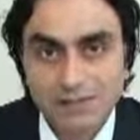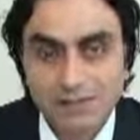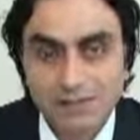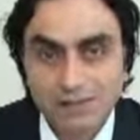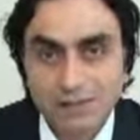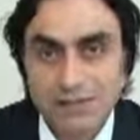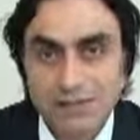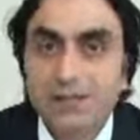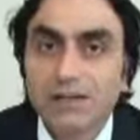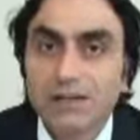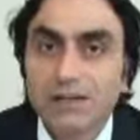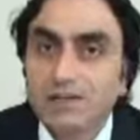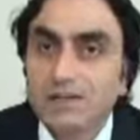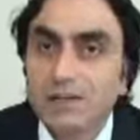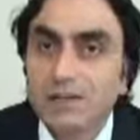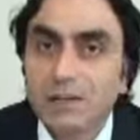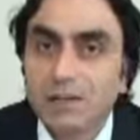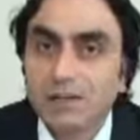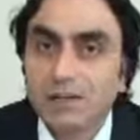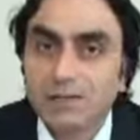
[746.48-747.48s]
which Allah
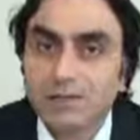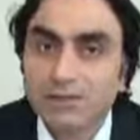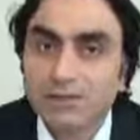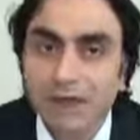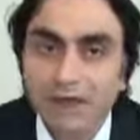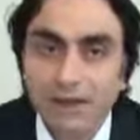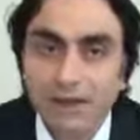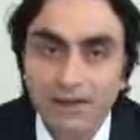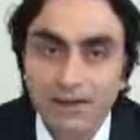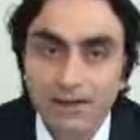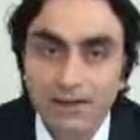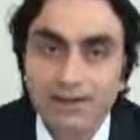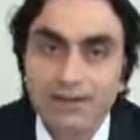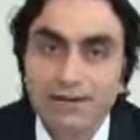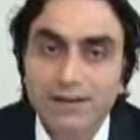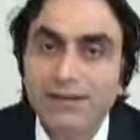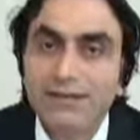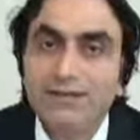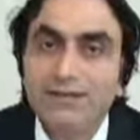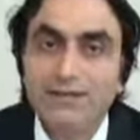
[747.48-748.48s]
subhanahu wa ta'ala
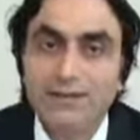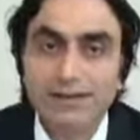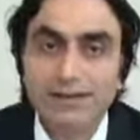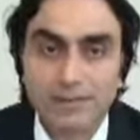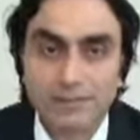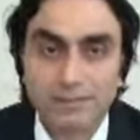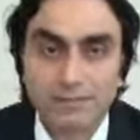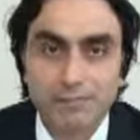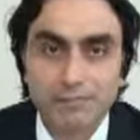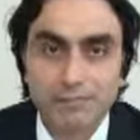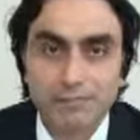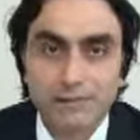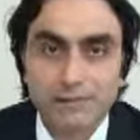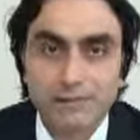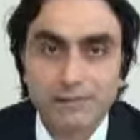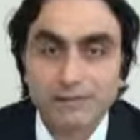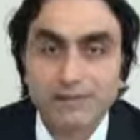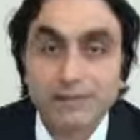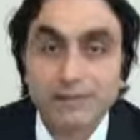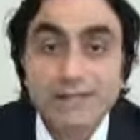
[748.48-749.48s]
granted them.
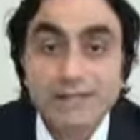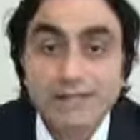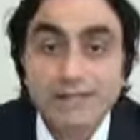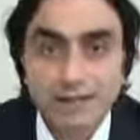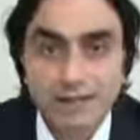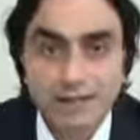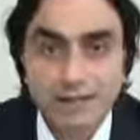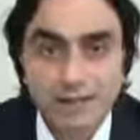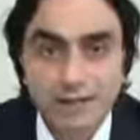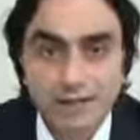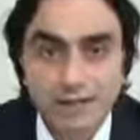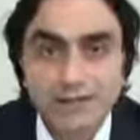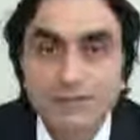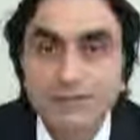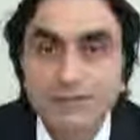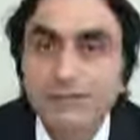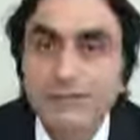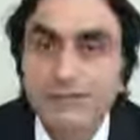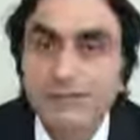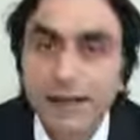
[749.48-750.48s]
Reasoning,
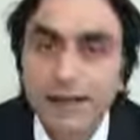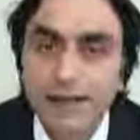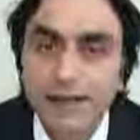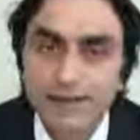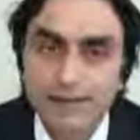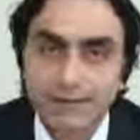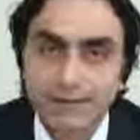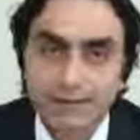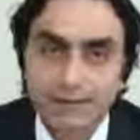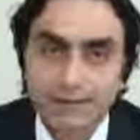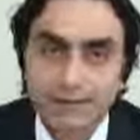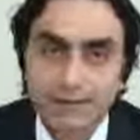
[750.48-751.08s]
understanding,